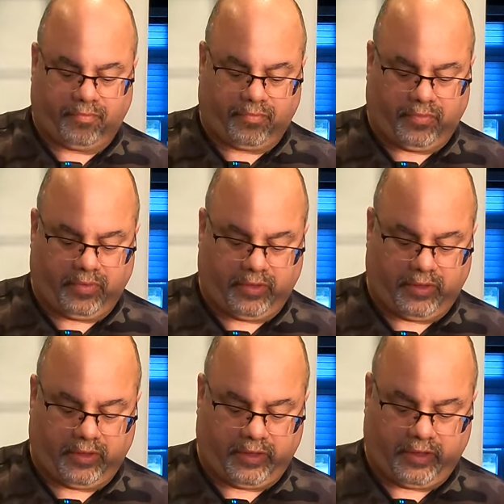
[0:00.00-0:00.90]

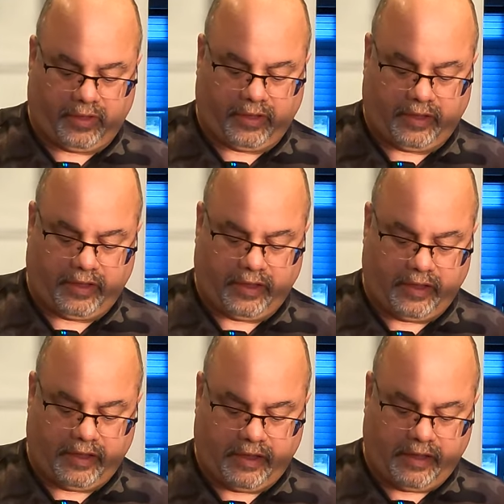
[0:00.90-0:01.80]

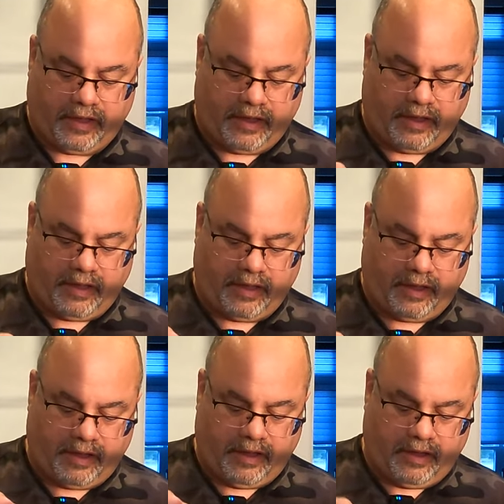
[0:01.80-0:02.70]

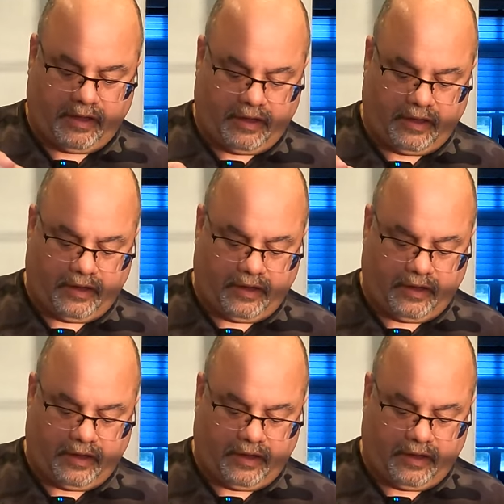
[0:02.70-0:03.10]
(silence)